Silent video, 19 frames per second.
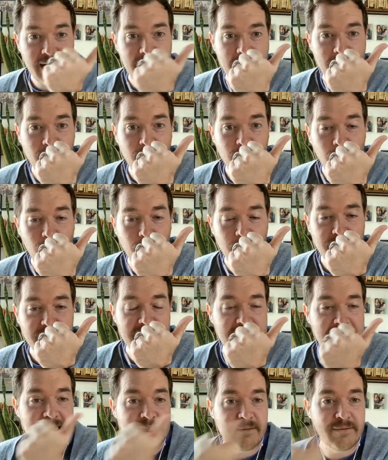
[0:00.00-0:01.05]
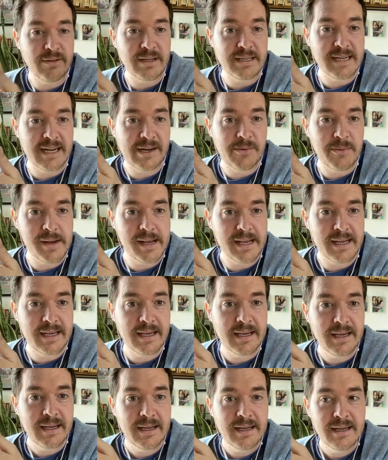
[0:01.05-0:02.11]
now, this is the Philly Tech Week,
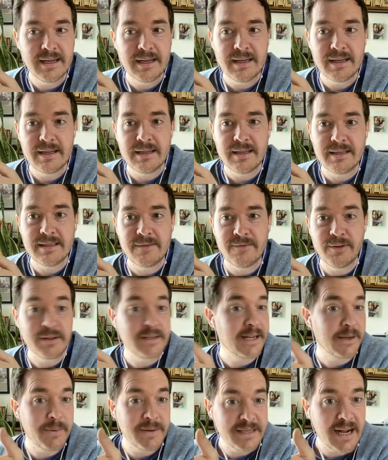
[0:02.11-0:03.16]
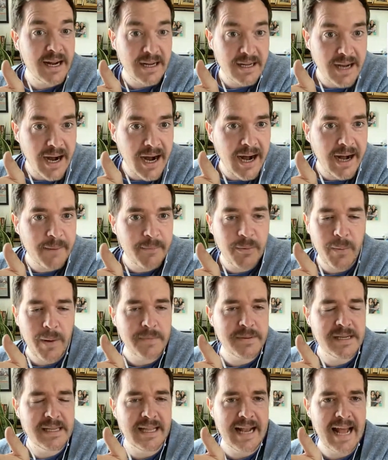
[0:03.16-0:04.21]
phillytechweek.com, the
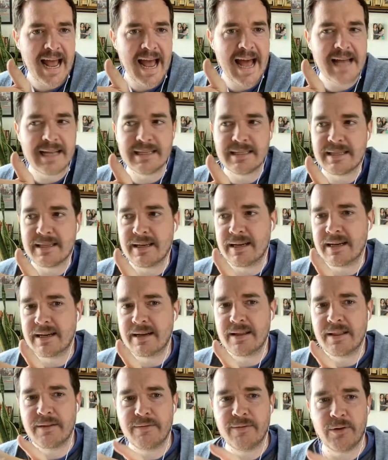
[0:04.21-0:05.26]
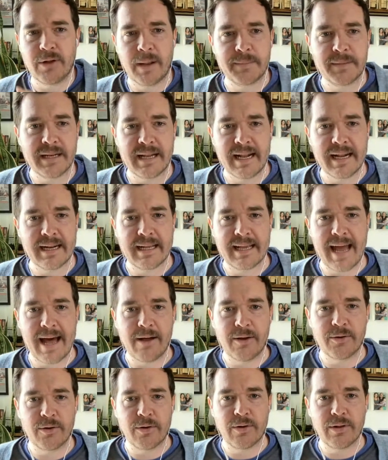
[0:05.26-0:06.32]
website that has the full up-to-date
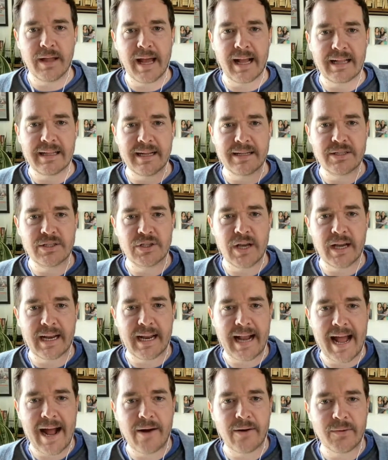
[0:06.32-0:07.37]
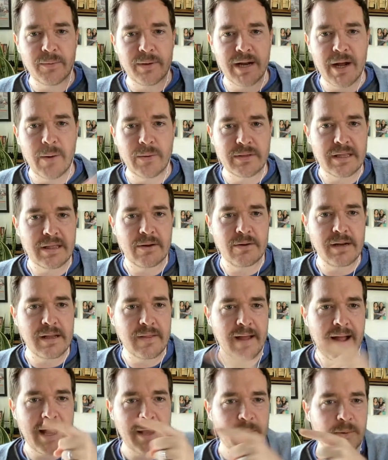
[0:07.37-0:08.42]
calendar. Like, let's check it out. We know it's the 13th
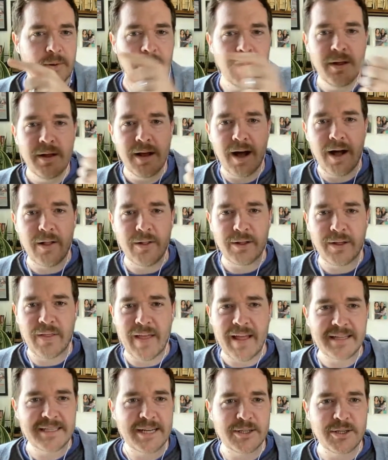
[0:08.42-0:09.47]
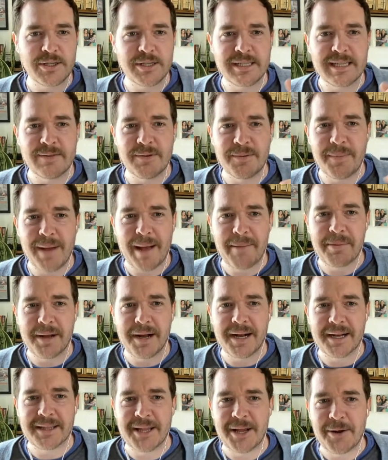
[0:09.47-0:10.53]
annual. Look at that. It's actually Stephen
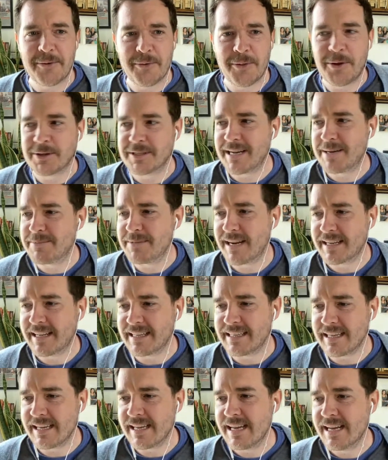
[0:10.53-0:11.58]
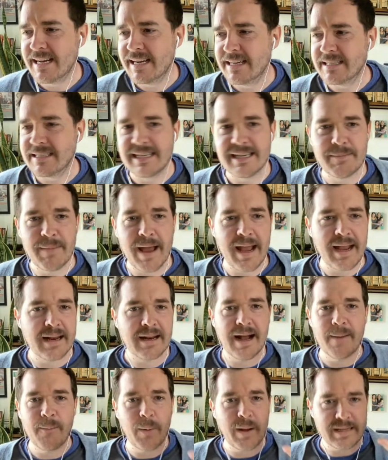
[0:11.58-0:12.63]
Babcock there, a longtime Technically teammate.
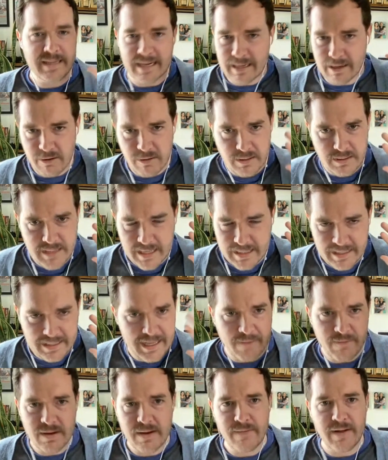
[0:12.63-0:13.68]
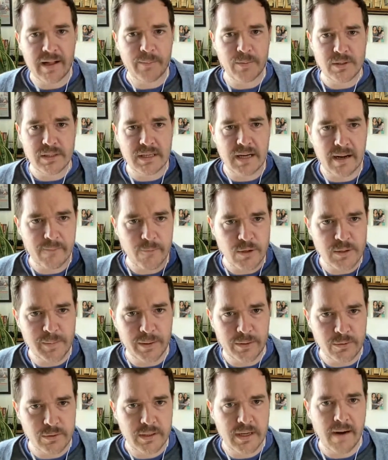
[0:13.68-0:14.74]
We technically have a developers conference,
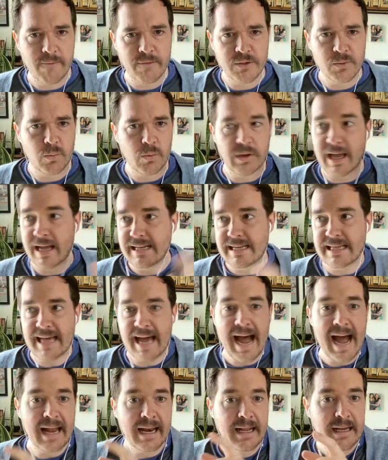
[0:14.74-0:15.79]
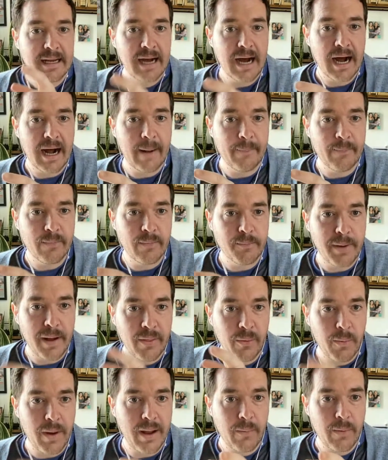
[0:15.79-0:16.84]
builders conference. We'll get to that. By
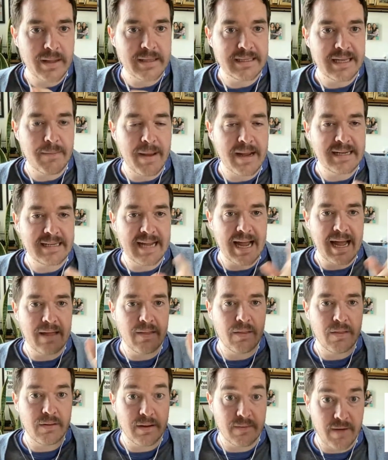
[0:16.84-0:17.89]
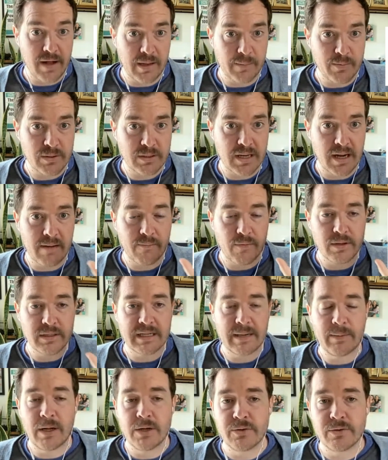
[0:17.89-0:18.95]
the way, Wednesday, May 10th, developers conference, a
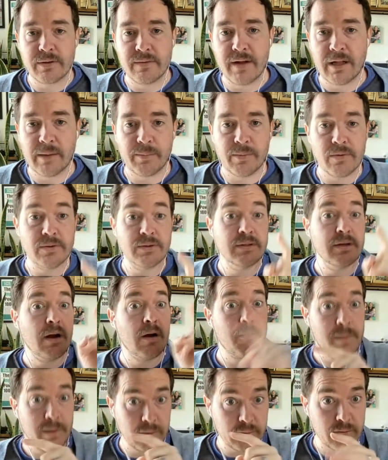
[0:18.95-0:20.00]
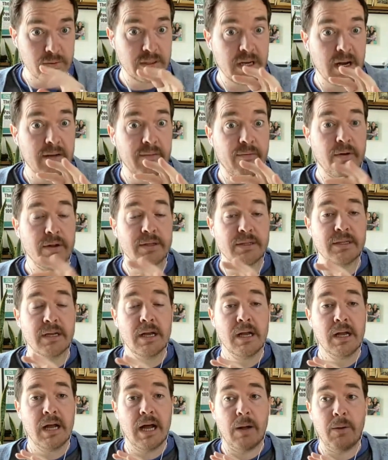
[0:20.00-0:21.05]
couple hundred developers, our builders conference.
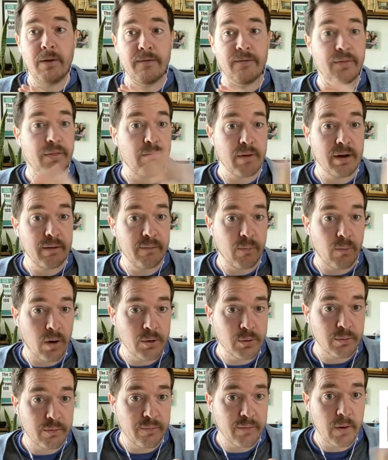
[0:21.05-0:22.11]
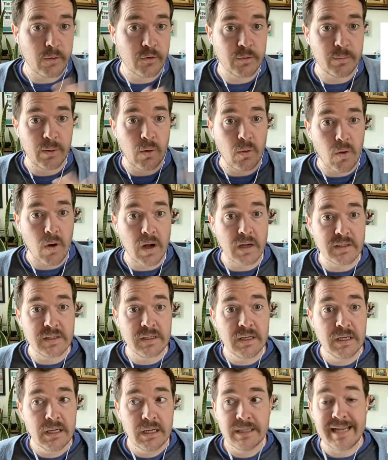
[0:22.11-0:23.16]
I'll have 300 to 400 folks from across
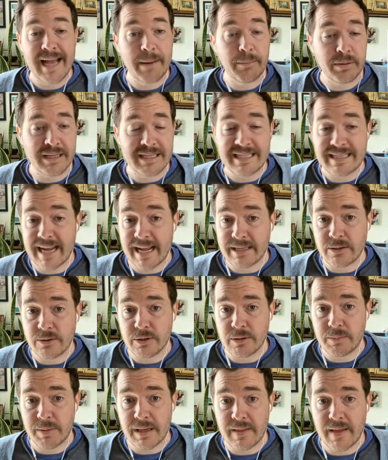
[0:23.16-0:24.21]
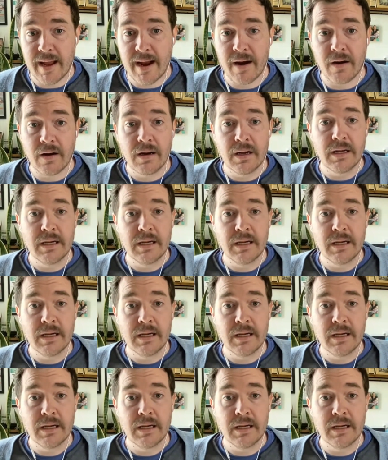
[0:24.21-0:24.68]
10 plus states. You should be there.